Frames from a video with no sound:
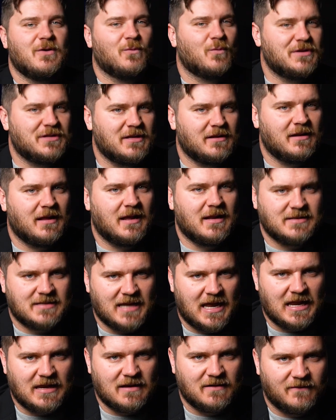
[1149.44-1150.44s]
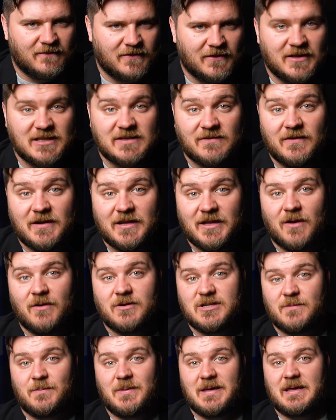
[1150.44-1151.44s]
we didn't intend for this video
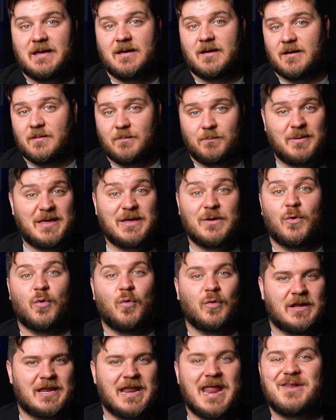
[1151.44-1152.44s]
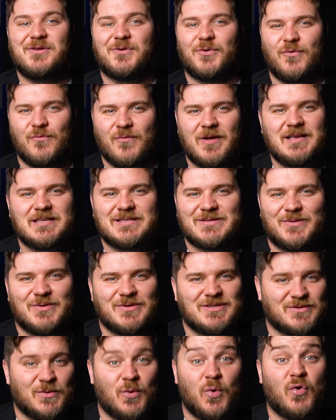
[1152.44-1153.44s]
to be a be-all and end-all
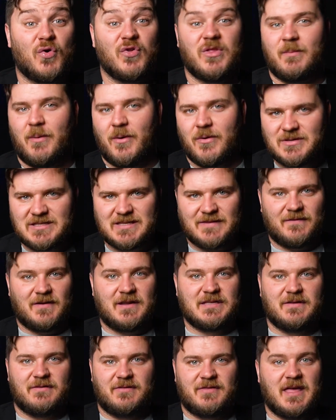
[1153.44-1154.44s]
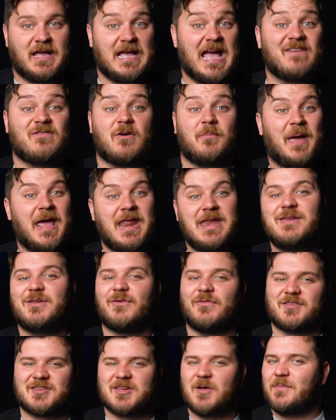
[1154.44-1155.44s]
resource or the most definitive thing ever penned
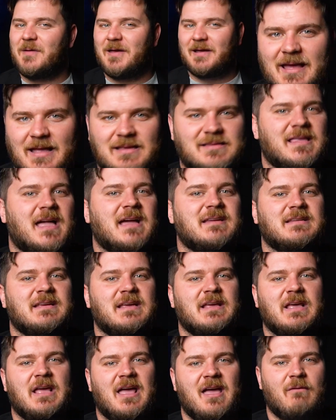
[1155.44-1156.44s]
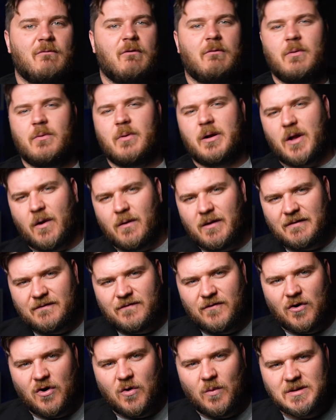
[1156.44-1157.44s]
on the topic. Instead, what we were going
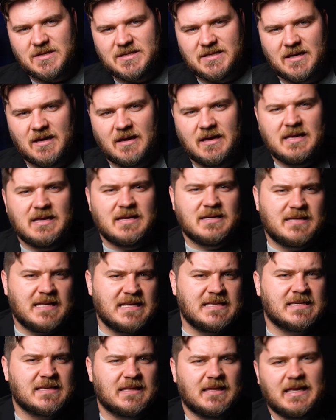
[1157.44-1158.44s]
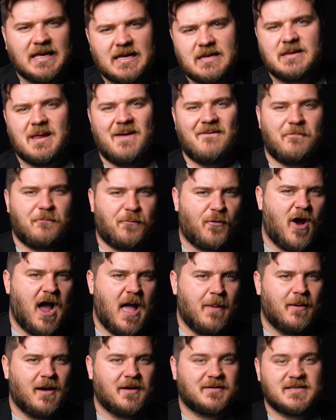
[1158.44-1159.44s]
for was a decently in-depth
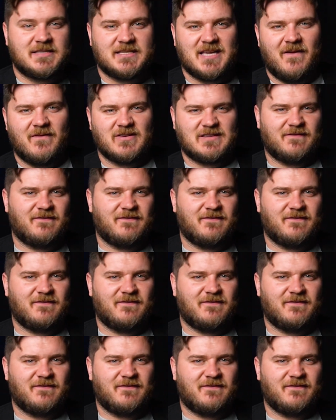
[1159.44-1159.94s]
primer to serve as a